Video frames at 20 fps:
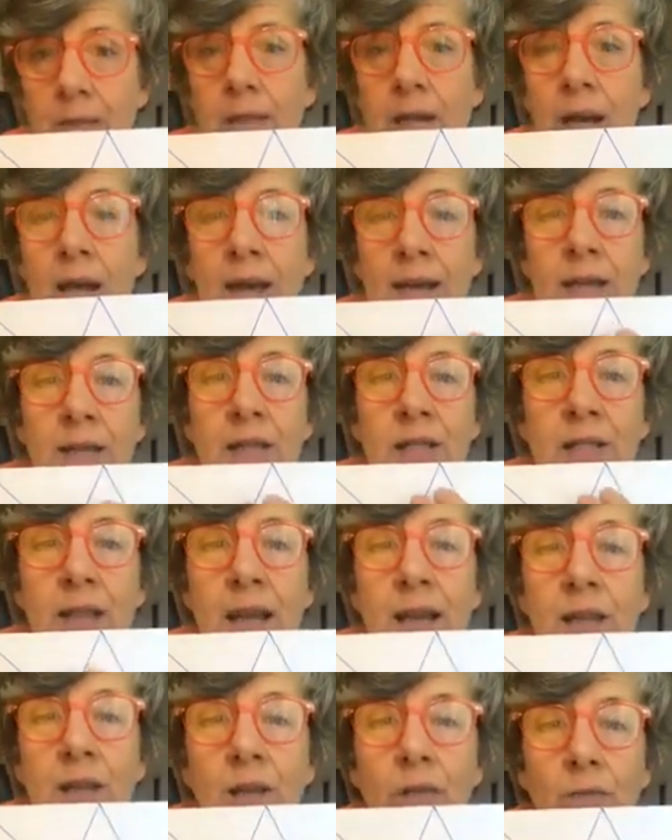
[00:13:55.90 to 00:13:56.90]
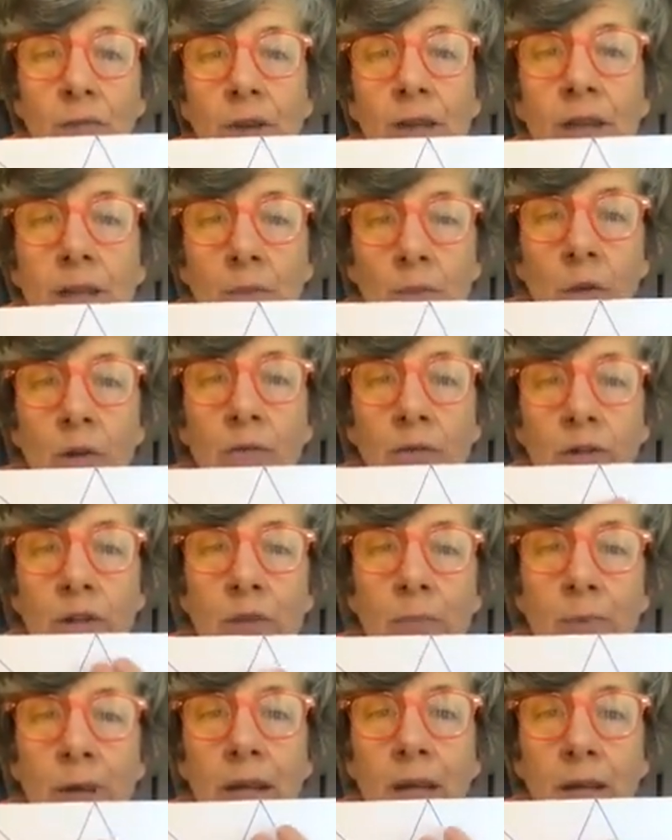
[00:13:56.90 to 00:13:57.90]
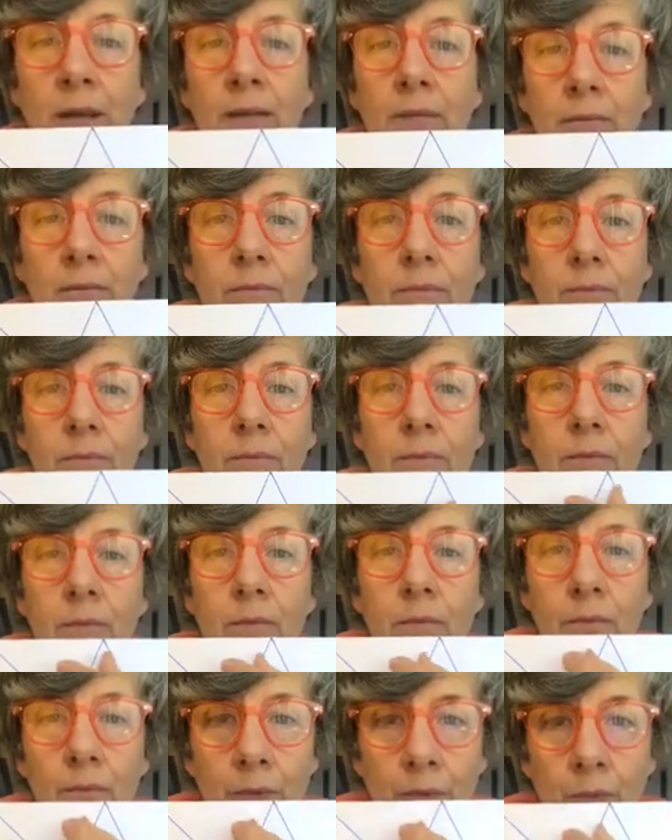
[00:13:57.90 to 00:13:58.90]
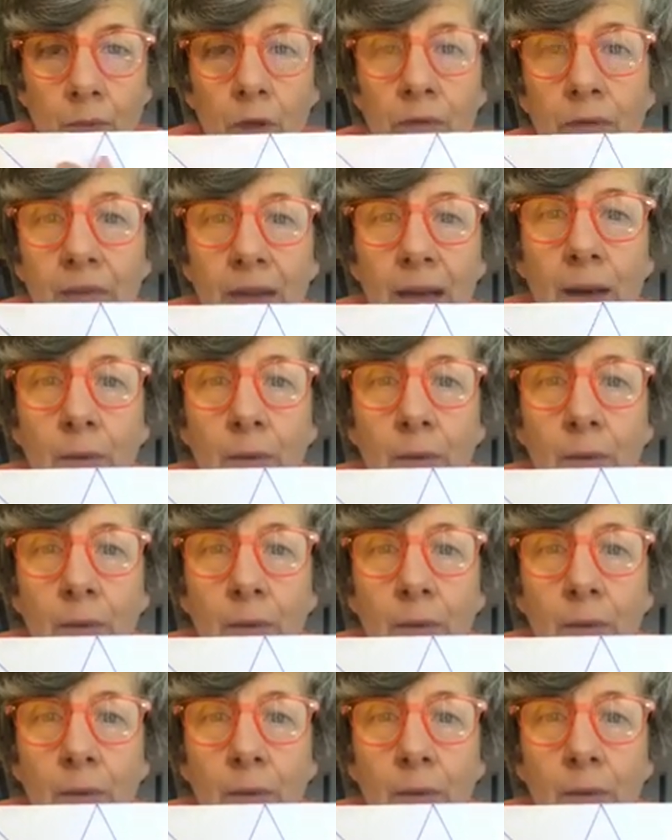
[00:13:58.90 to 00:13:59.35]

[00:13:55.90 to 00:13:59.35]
9 and 10, you really want to be, we want